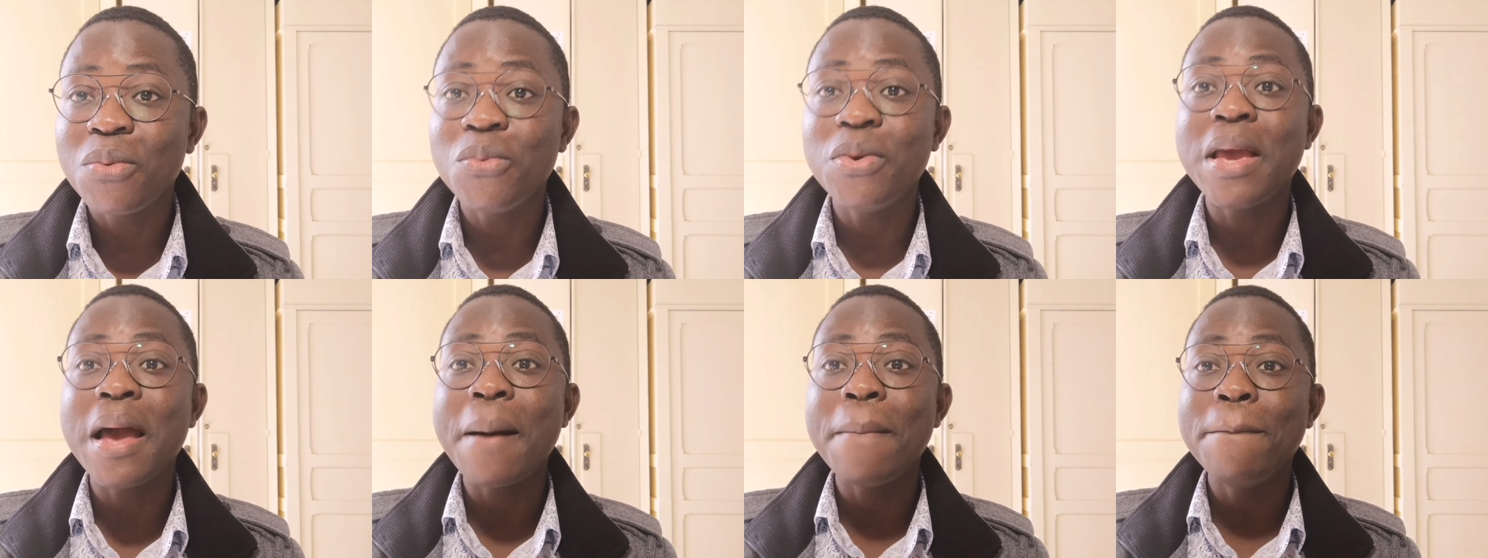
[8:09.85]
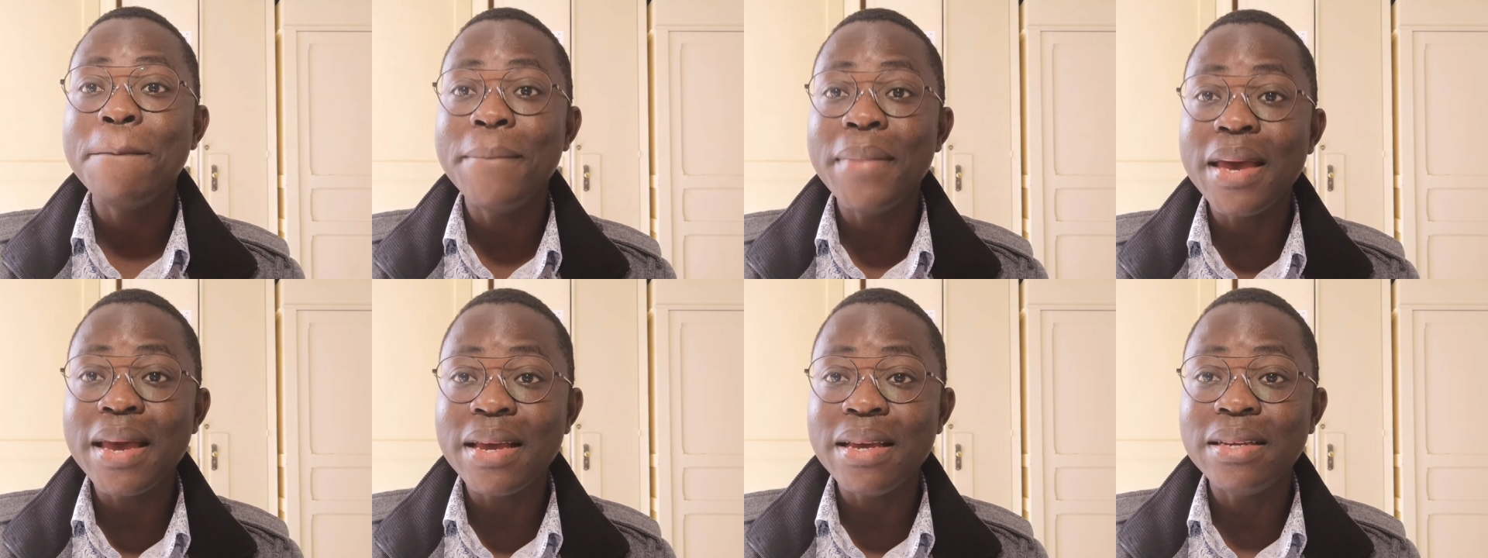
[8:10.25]
We are
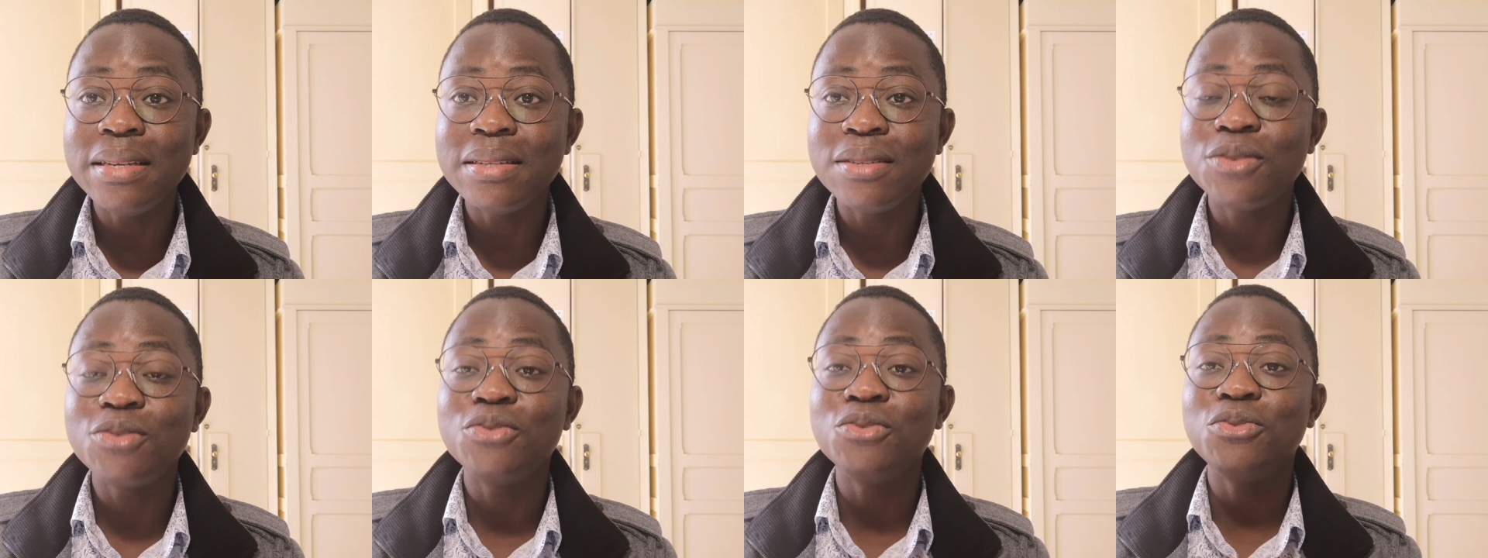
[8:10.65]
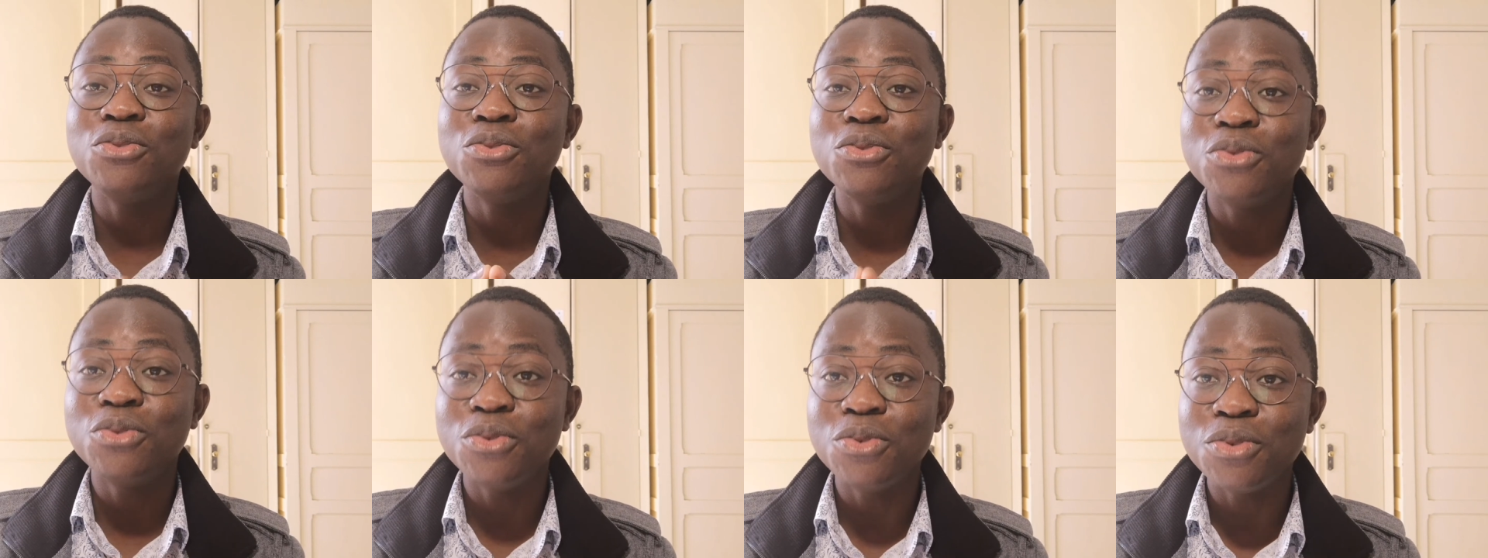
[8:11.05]
made to
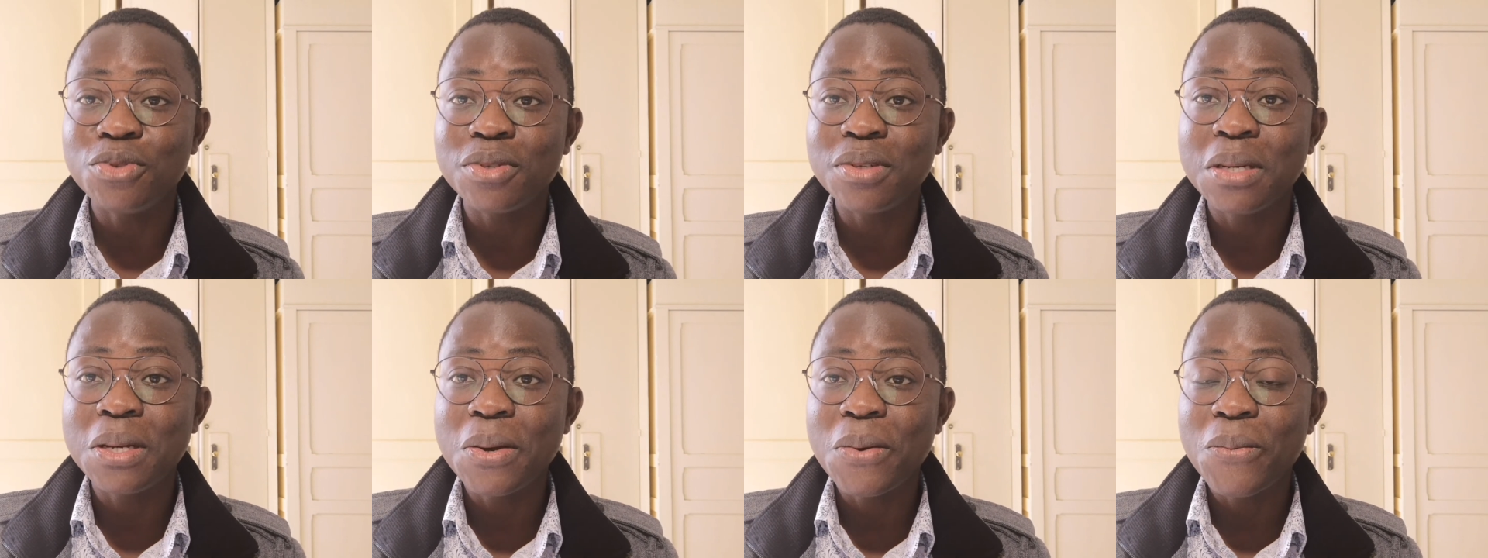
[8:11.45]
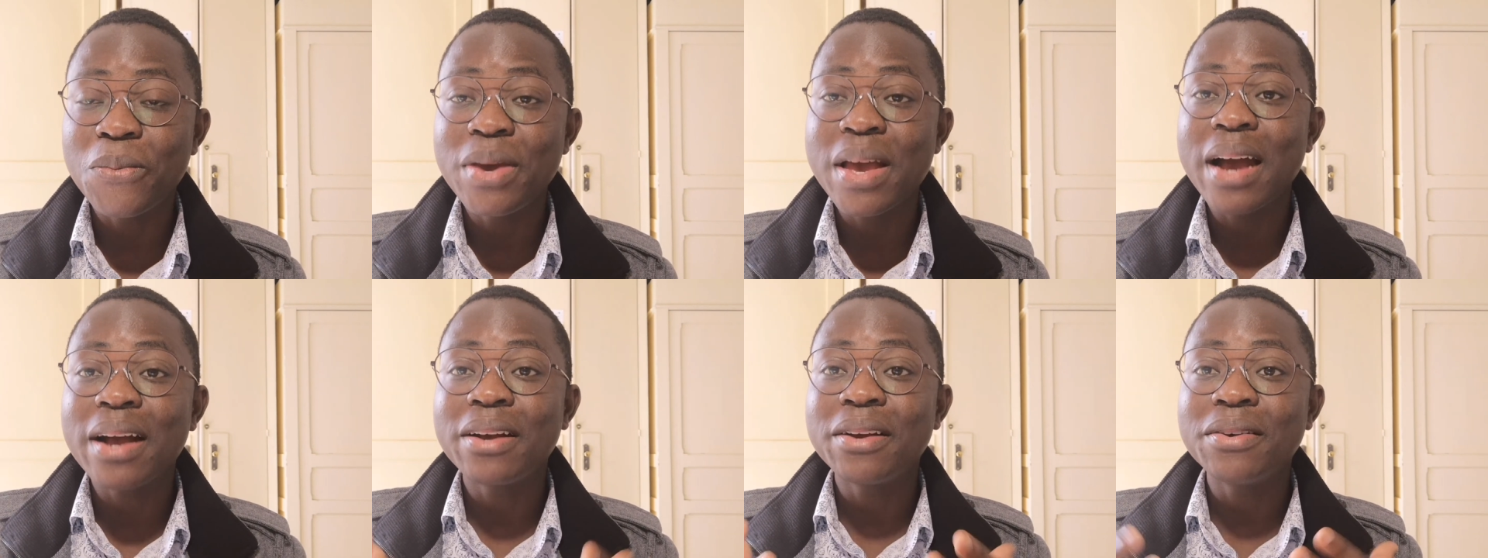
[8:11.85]
do good.
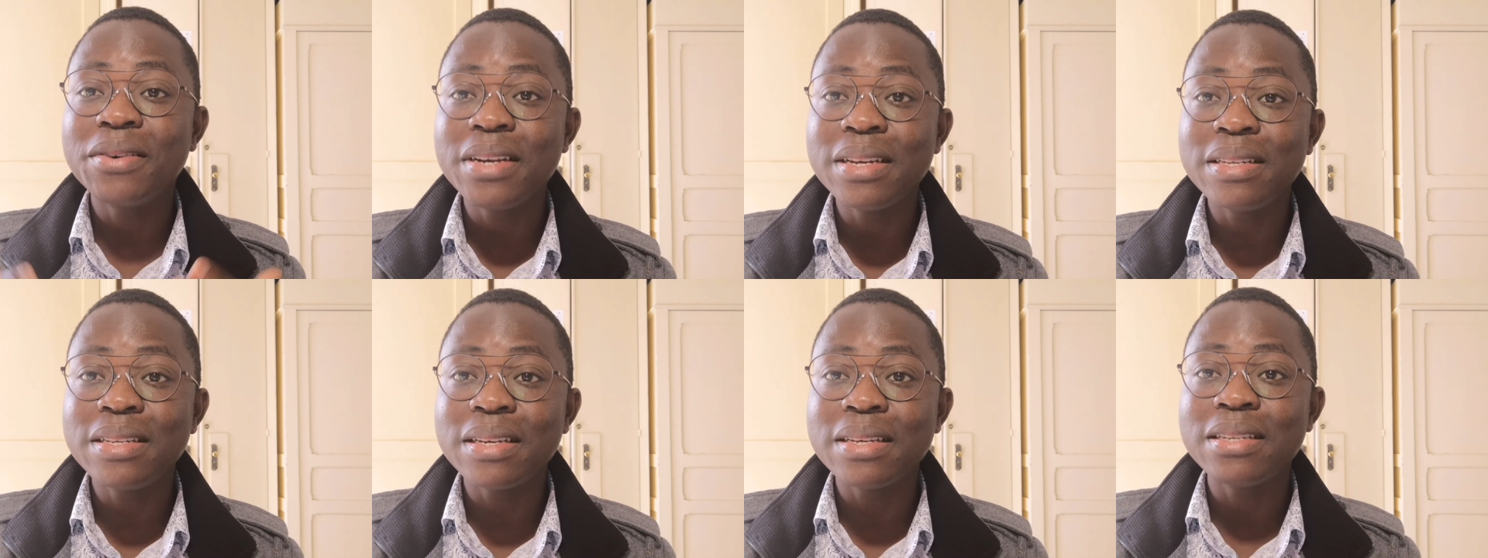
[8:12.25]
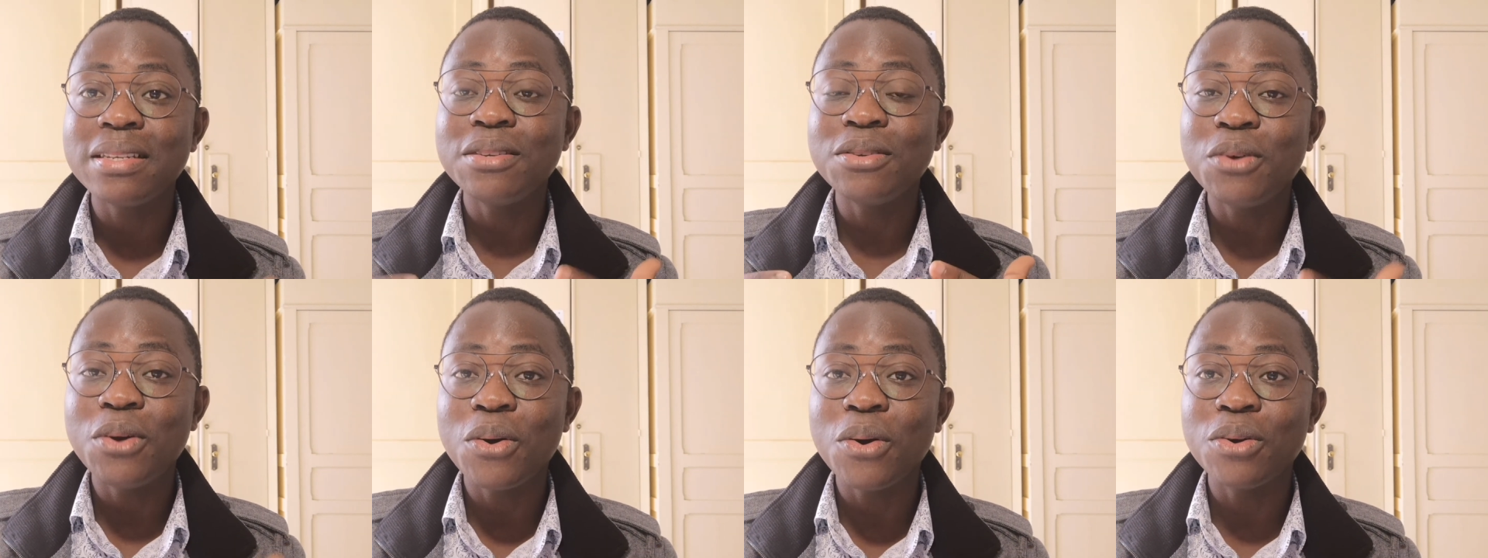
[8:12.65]
We are created
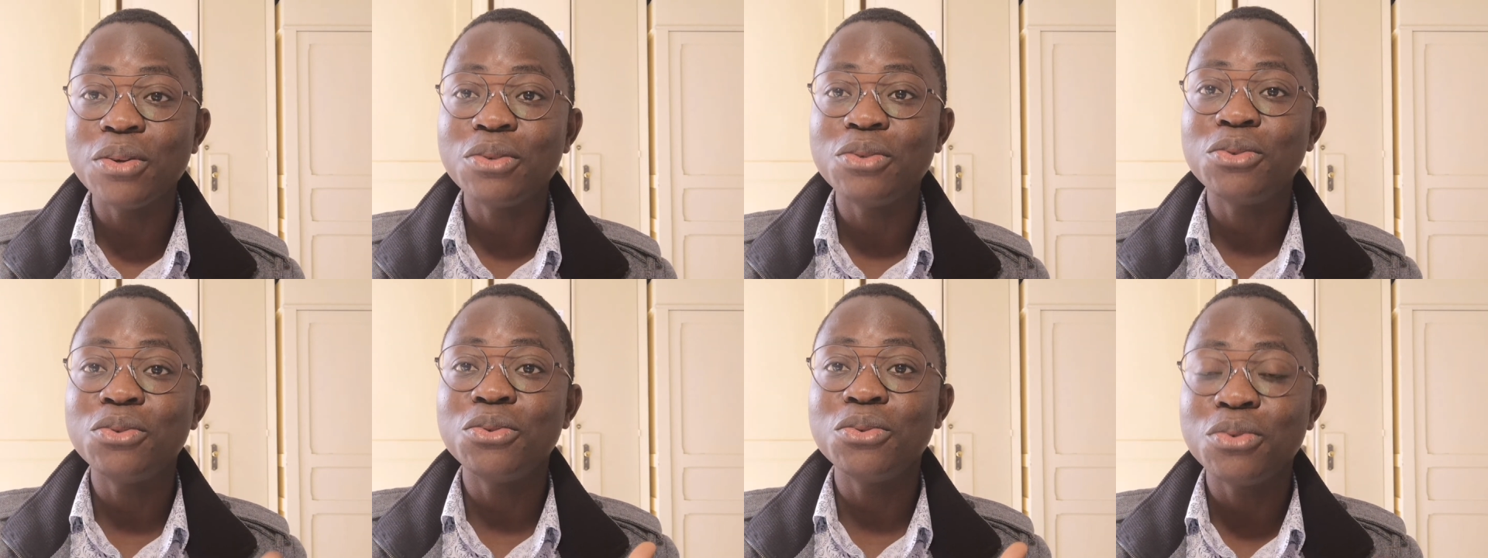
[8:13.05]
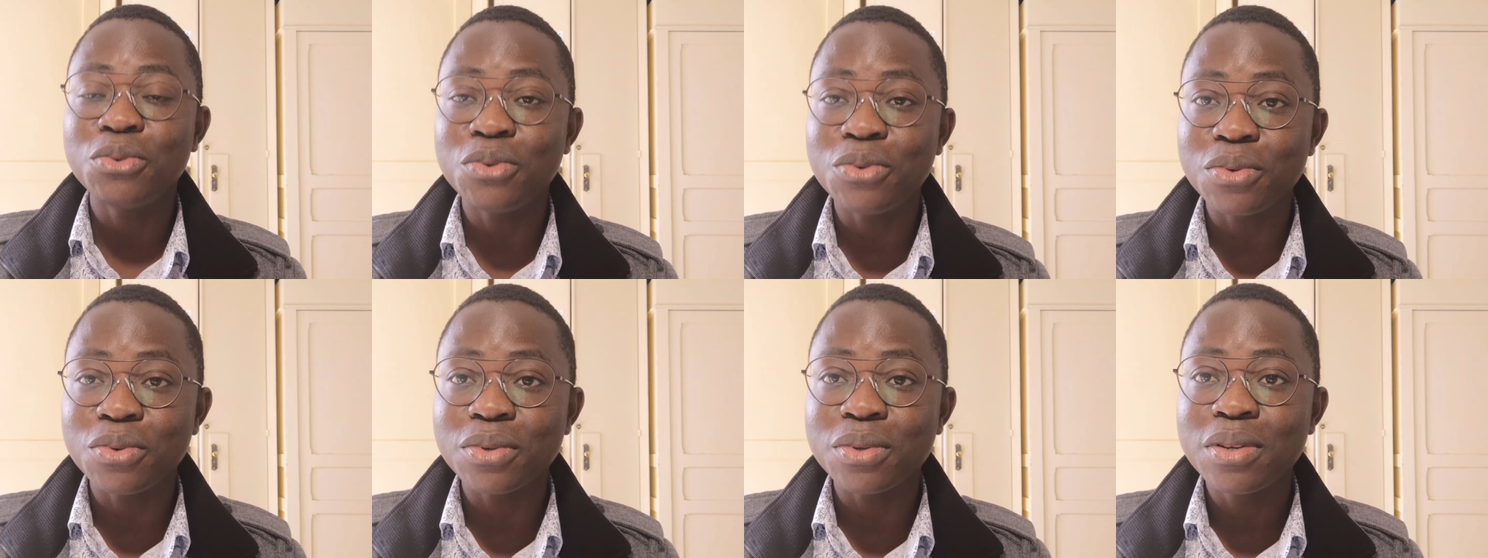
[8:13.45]
in God to do
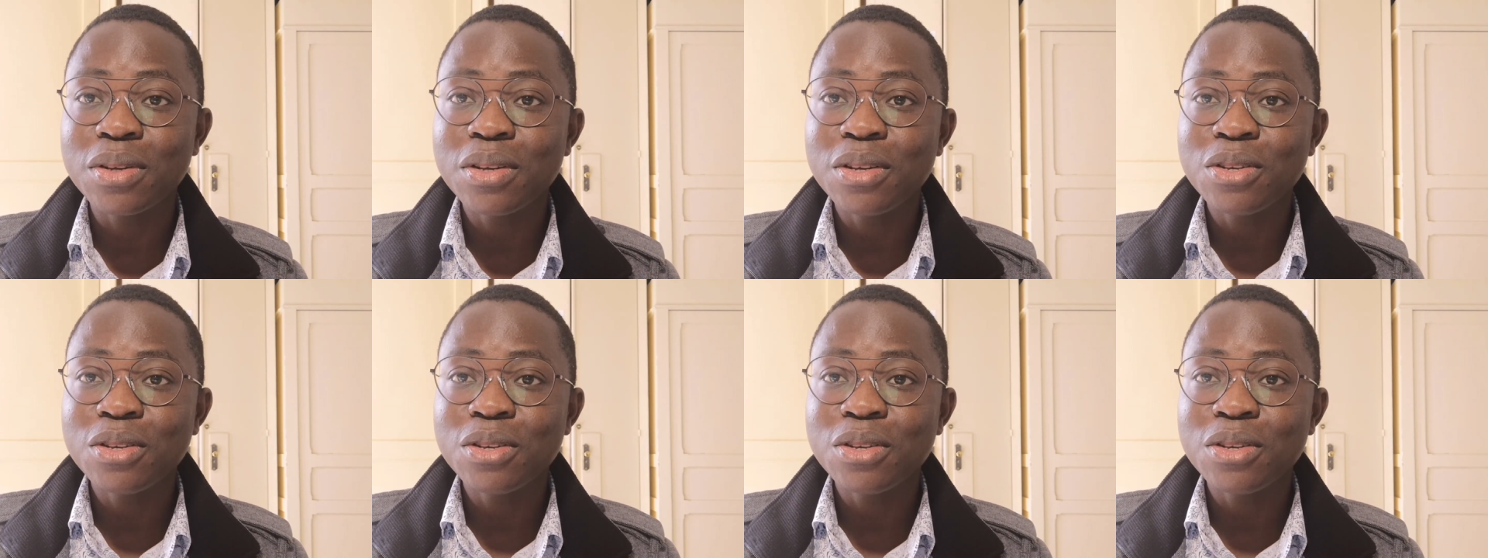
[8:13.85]
good.